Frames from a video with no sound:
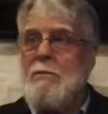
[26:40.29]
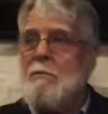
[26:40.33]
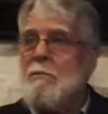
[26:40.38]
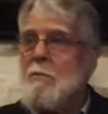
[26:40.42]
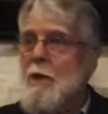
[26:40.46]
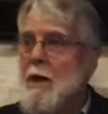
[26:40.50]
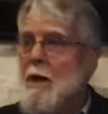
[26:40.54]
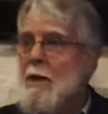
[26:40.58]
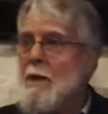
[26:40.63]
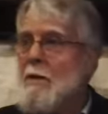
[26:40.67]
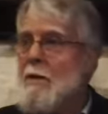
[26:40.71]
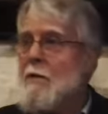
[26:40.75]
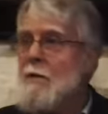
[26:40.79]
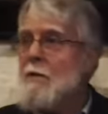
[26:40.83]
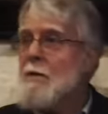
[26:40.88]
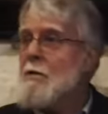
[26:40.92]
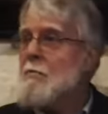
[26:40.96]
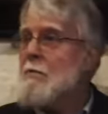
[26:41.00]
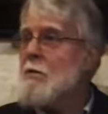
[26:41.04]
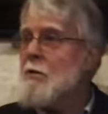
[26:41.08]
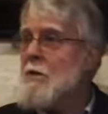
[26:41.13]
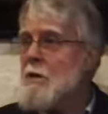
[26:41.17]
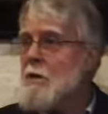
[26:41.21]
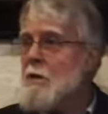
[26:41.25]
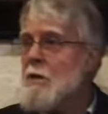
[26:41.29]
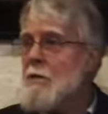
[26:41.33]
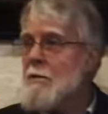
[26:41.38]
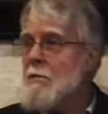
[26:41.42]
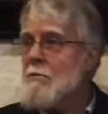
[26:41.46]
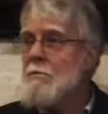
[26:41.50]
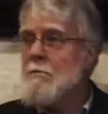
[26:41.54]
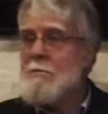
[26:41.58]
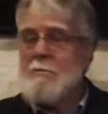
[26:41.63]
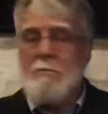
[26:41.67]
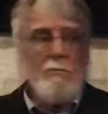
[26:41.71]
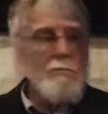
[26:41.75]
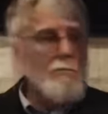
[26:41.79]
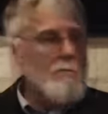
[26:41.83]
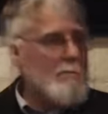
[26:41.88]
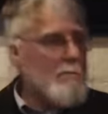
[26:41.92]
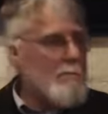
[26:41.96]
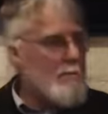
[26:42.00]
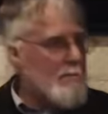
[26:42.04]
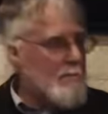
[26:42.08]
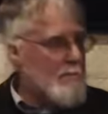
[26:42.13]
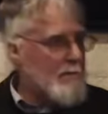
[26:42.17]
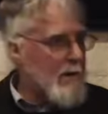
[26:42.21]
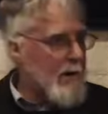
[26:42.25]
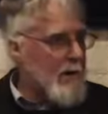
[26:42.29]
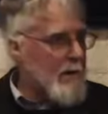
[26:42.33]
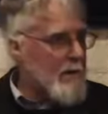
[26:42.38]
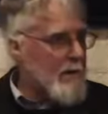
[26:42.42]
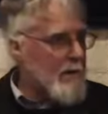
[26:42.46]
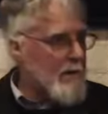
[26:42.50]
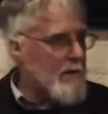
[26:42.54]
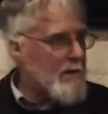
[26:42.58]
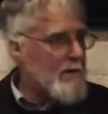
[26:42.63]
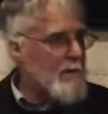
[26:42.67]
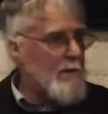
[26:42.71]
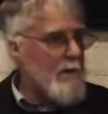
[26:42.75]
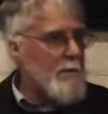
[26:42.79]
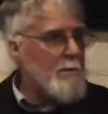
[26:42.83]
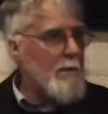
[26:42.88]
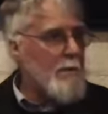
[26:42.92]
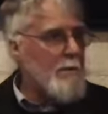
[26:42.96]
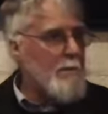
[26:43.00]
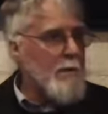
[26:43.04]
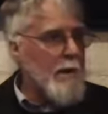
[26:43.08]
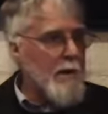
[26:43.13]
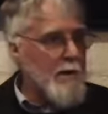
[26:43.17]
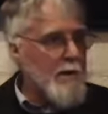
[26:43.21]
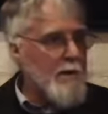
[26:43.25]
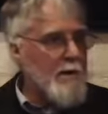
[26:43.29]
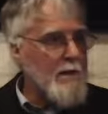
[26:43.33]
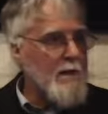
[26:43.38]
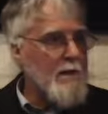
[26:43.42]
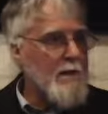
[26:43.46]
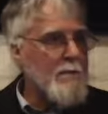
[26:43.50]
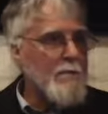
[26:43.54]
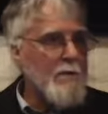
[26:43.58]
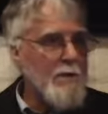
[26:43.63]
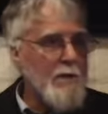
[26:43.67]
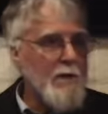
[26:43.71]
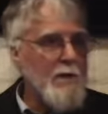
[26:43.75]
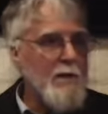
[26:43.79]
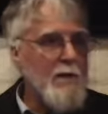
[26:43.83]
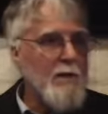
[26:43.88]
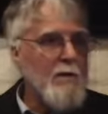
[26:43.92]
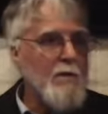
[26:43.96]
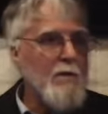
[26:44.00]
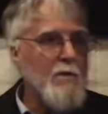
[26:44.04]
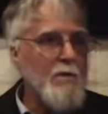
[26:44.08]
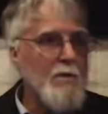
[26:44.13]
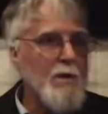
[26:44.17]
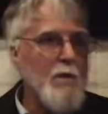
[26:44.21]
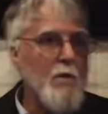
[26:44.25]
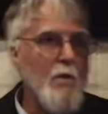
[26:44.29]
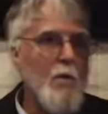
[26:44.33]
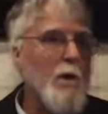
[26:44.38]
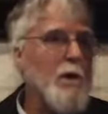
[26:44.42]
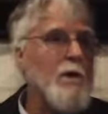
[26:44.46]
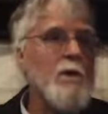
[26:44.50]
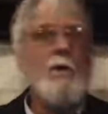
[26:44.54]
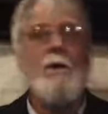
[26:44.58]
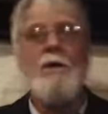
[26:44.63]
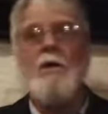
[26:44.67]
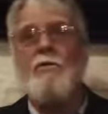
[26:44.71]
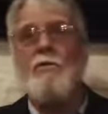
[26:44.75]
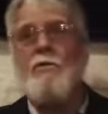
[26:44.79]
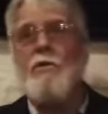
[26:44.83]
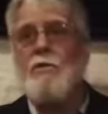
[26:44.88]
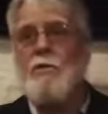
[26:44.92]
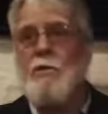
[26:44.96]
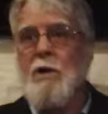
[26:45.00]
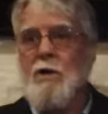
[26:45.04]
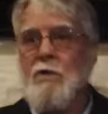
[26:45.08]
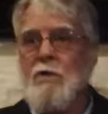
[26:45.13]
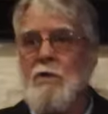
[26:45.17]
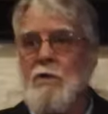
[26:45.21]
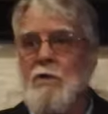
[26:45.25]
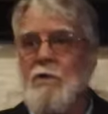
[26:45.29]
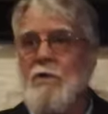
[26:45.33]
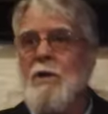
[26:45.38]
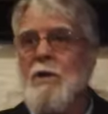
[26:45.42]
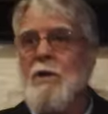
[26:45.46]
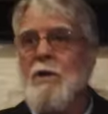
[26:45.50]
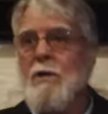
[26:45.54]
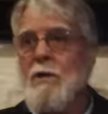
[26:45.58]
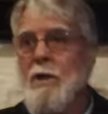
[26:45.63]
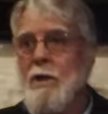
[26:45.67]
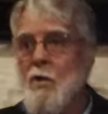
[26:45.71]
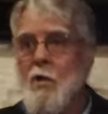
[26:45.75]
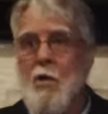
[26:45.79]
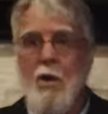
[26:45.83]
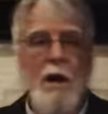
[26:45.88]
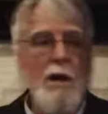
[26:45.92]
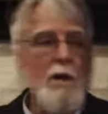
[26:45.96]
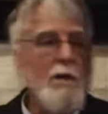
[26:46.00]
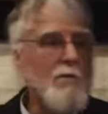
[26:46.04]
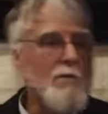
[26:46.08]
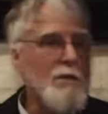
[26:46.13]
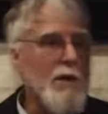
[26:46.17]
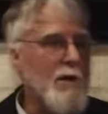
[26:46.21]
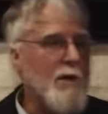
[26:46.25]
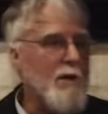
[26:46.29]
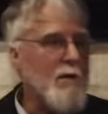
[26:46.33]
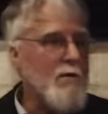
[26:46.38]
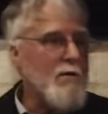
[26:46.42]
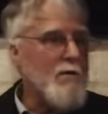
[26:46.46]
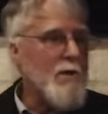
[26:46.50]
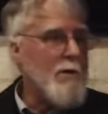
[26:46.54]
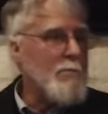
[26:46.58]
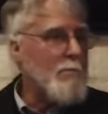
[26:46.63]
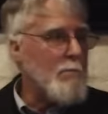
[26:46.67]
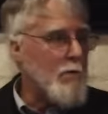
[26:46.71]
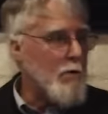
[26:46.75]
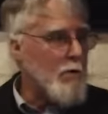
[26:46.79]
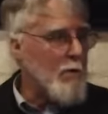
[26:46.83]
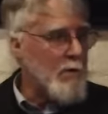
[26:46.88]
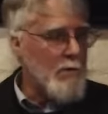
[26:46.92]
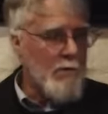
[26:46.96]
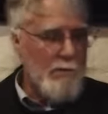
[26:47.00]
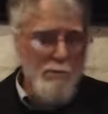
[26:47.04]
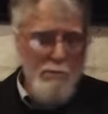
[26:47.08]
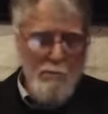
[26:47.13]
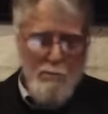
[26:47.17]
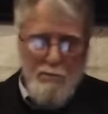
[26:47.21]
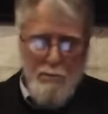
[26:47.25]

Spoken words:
Malik in Medina. Imam Malik in Medina, because they all went in different directions, they all had exactly the same book.